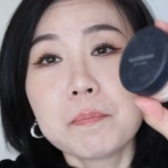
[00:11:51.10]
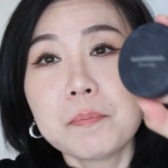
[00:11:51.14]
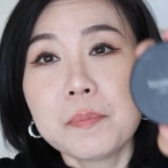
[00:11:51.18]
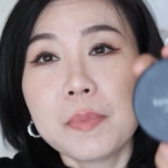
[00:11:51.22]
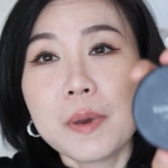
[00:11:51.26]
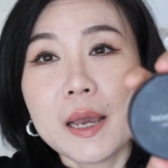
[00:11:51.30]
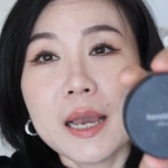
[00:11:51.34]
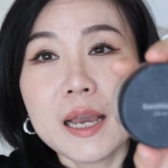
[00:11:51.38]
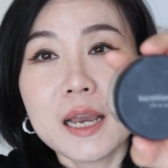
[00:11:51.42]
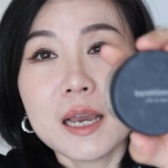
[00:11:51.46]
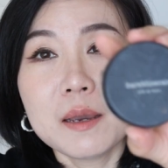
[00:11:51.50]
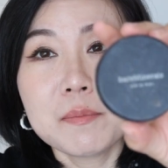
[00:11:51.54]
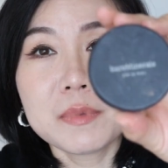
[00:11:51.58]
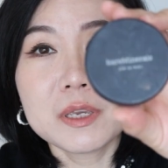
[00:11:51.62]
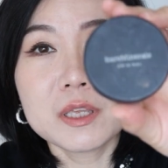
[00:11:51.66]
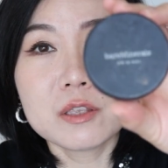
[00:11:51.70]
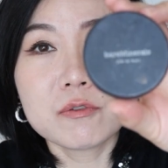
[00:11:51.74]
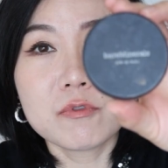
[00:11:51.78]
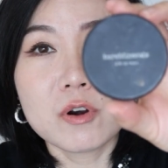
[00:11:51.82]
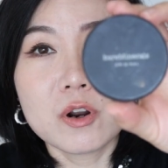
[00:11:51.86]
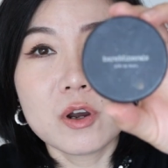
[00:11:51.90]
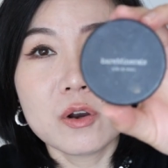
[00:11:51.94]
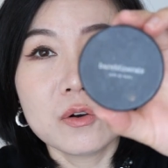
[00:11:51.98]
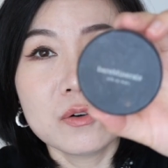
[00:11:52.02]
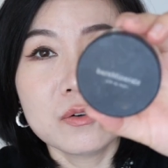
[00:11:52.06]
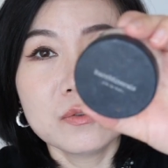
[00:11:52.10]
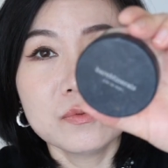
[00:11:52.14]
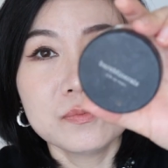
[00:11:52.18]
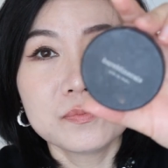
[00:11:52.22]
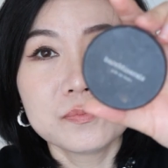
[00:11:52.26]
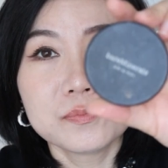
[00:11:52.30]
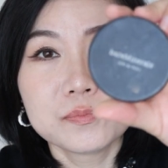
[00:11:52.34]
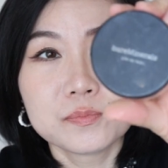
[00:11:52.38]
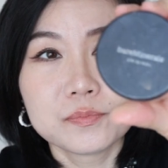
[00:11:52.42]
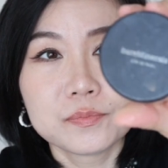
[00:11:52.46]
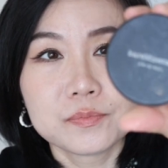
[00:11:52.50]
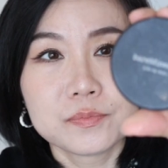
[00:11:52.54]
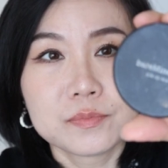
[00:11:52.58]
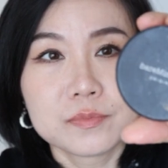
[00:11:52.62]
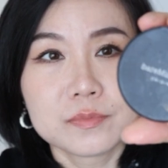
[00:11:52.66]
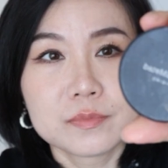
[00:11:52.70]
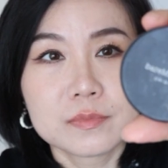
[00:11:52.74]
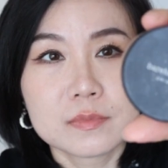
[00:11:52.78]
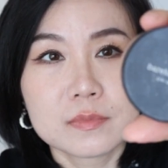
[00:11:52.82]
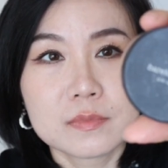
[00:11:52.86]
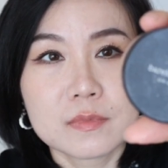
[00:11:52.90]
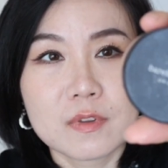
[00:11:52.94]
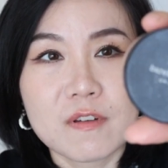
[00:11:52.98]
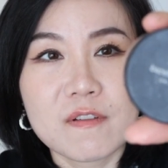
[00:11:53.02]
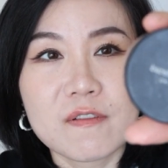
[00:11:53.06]
Bare Mineral,
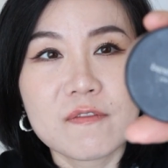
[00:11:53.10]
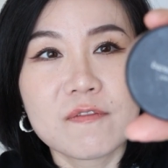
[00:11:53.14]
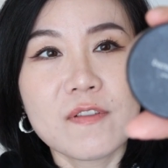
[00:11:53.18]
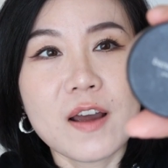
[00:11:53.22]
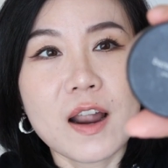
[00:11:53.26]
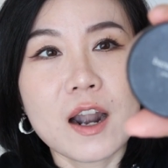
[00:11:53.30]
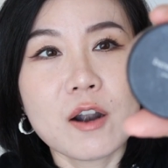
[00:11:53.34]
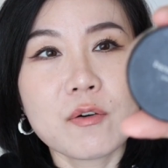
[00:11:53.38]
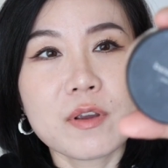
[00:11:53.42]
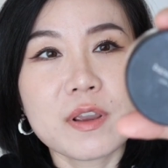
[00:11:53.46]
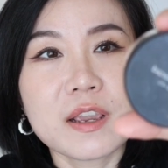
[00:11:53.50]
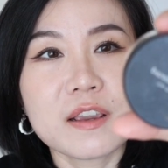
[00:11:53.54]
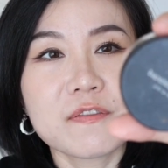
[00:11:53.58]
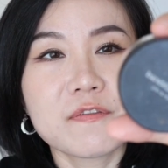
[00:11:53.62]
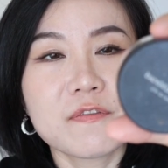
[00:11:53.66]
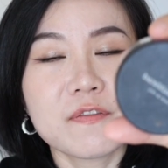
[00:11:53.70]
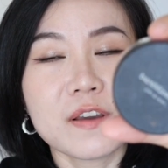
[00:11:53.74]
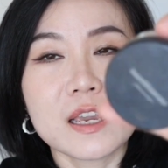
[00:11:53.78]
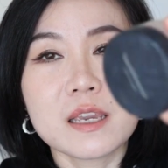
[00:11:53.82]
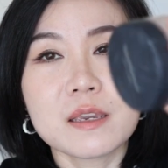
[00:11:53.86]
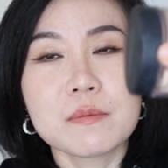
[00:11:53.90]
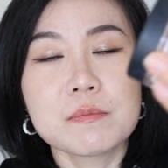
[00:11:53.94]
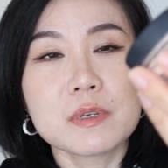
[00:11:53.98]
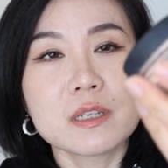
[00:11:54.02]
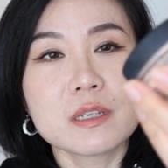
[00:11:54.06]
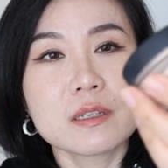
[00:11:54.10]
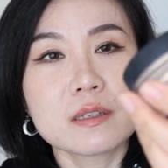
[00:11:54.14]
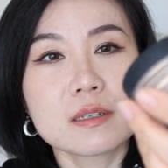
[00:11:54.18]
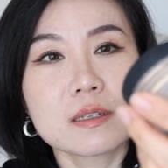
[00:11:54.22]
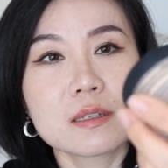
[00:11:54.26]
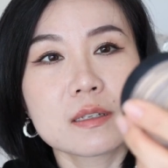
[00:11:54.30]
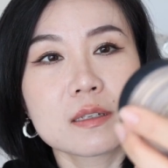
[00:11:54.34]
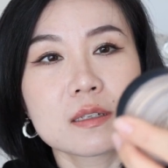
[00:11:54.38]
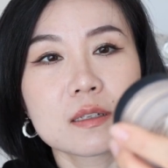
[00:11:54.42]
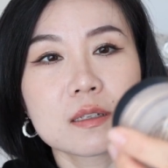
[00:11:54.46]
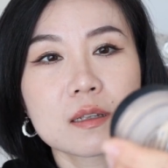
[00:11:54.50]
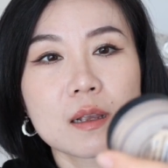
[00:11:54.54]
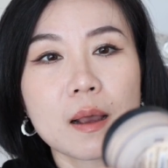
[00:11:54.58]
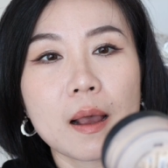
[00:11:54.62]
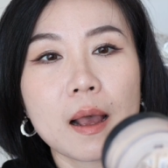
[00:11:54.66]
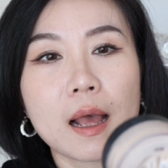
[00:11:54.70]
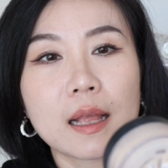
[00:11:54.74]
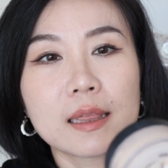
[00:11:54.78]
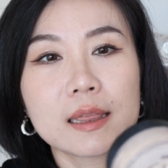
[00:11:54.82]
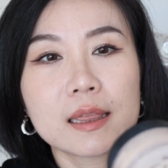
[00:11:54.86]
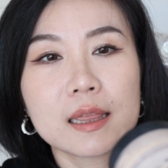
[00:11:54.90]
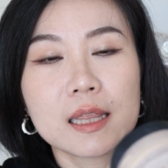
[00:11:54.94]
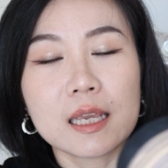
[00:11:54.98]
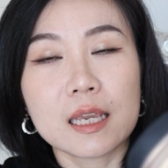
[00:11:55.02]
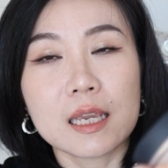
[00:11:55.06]
very famous,
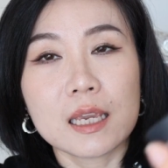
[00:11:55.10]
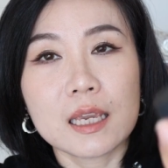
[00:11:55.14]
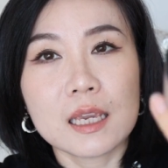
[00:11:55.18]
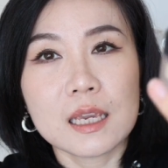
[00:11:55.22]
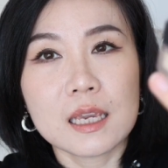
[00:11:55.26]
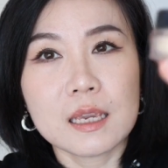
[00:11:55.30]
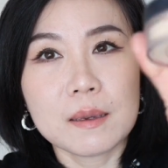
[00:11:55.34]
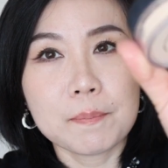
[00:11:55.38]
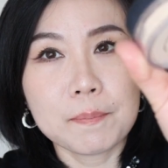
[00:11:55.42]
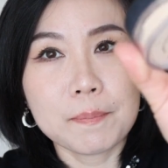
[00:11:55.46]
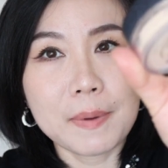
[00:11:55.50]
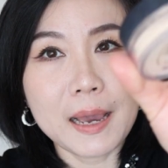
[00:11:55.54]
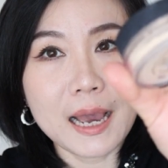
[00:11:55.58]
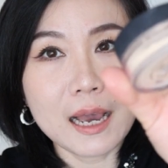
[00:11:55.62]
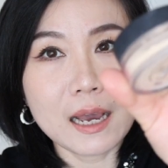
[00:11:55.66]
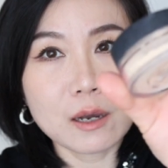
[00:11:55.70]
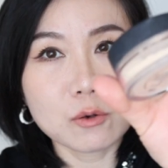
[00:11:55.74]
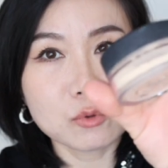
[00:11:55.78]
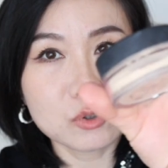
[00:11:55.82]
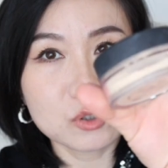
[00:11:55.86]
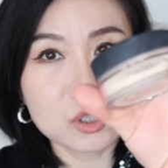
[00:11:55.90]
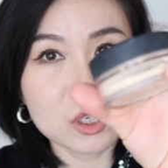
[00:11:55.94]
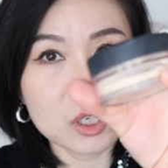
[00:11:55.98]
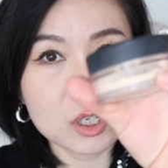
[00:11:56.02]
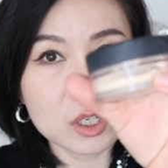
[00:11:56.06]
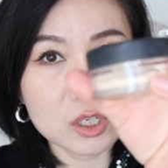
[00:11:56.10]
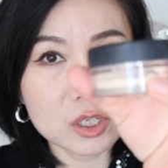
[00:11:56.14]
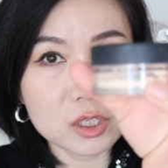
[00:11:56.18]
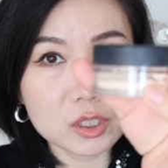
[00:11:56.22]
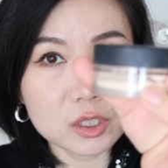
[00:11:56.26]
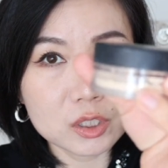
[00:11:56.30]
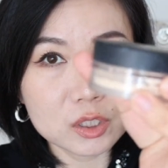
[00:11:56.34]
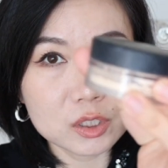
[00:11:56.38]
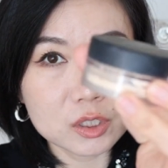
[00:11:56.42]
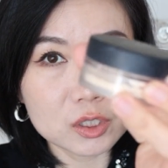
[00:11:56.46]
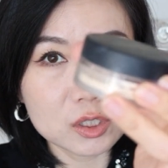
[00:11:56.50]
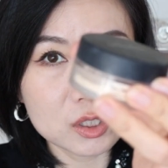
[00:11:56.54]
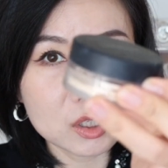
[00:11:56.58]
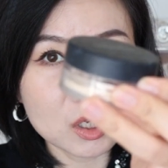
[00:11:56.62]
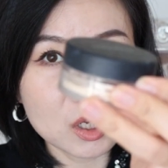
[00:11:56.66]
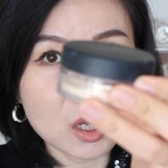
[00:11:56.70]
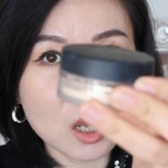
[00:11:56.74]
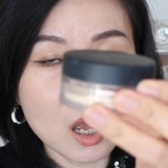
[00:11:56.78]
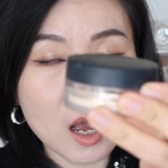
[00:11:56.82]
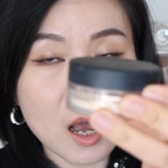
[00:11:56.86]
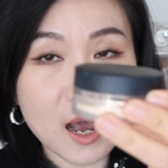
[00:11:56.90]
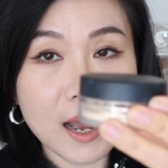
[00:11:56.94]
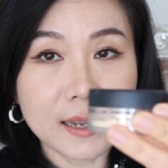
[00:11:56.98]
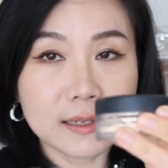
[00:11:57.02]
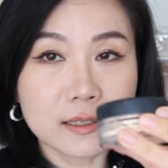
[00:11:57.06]
the powder.
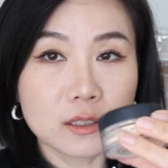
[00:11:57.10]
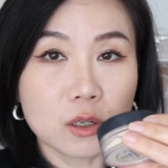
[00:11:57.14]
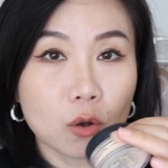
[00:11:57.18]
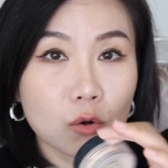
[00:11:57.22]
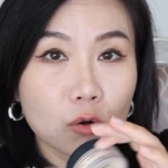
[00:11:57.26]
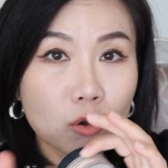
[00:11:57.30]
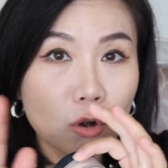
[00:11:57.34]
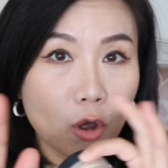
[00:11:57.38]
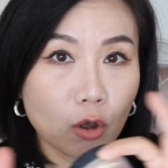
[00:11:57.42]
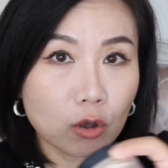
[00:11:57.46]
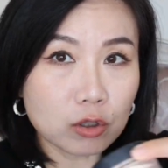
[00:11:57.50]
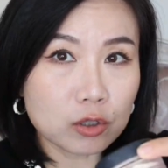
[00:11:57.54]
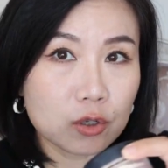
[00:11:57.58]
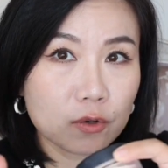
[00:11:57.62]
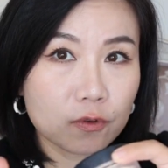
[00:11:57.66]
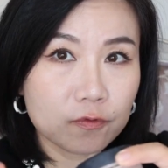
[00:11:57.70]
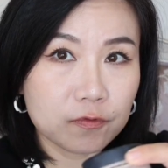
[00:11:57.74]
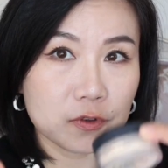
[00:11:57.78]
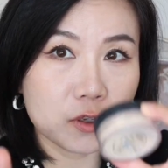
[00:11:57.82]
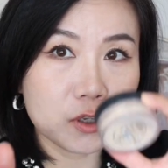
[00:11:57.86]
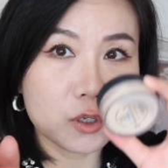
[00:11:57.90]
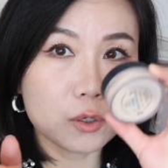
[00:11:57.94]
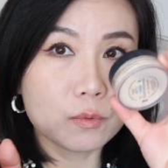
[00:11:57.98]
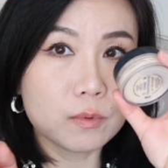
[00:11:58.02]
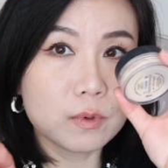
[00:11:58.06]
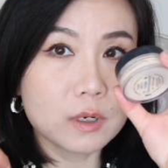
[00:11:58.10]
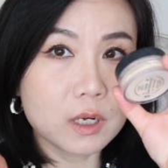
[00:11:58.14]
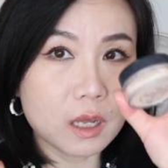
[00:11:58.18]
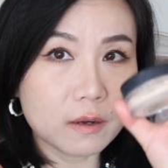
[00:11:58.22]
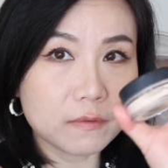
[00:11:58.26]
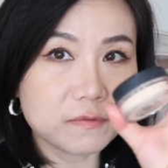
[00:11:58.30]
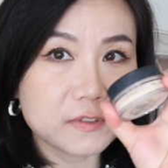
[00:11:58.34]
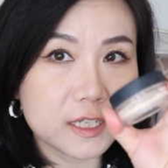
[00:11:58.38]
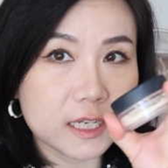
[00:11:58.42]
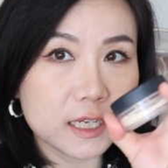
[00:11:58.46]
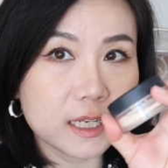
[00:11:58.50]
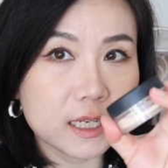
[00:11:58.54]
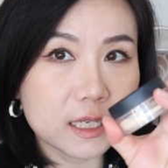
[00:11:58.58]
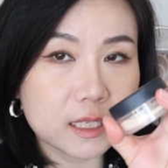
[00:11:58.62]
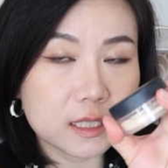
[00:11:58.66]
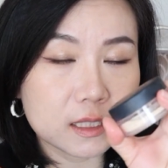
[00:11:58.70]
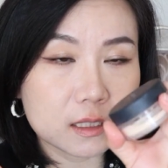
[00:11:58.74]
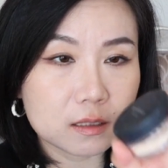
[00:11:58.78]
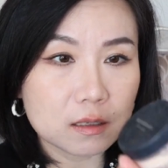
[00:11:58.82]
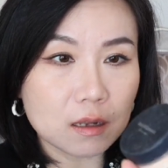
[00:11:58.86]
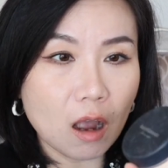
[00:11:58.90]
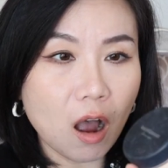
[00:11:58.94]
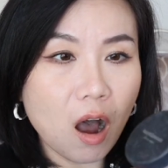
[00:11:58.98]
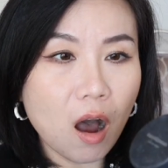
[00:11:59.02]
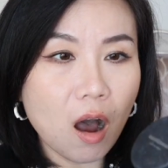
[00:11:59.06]
I know lots of you loved
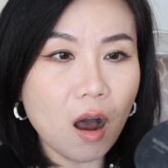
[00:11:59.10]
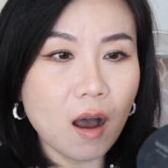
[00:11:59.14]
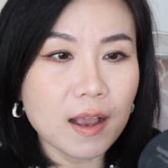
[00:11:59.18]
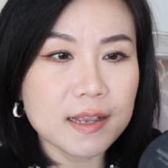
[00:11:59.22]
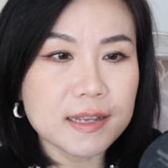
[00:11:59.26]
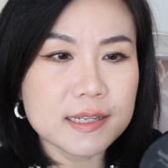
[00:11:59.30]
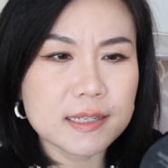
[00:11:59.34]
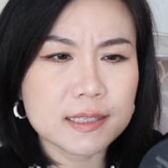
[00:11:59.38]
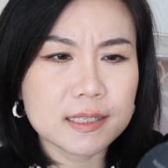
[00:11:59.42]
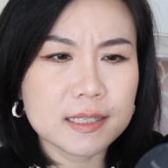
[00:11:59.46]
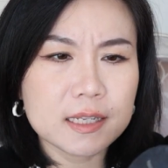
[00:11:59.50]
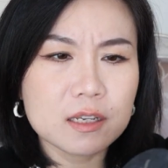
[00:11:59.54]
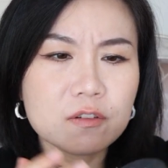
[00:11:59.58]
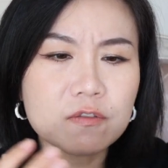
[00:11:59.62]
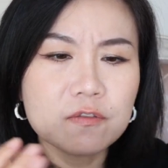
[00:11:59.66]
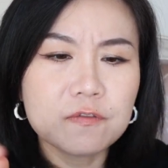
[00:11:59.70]
it. I still